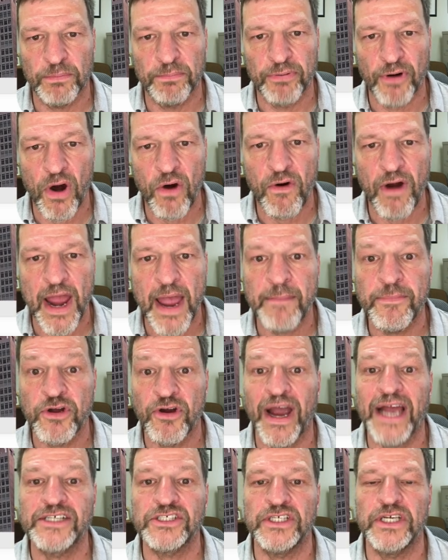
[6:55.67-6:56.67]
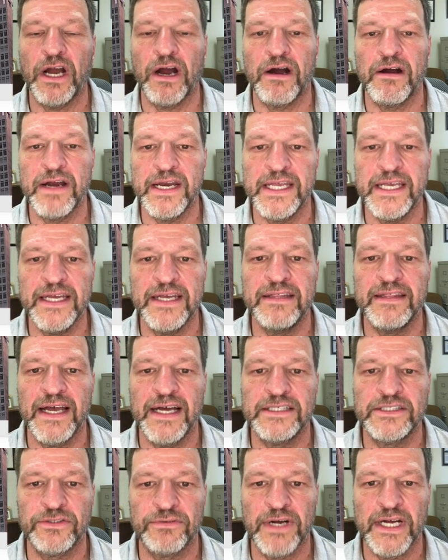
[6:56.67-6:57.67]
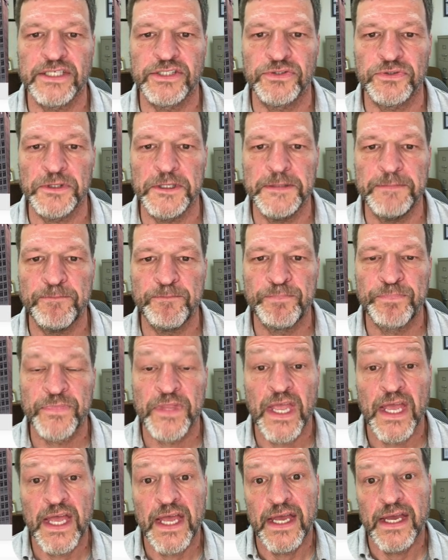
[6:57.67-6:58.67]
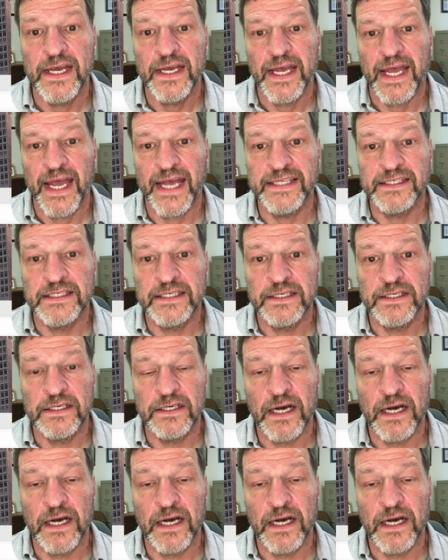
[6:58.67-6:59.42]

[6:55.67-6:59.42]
program, you're actually already in that directory. And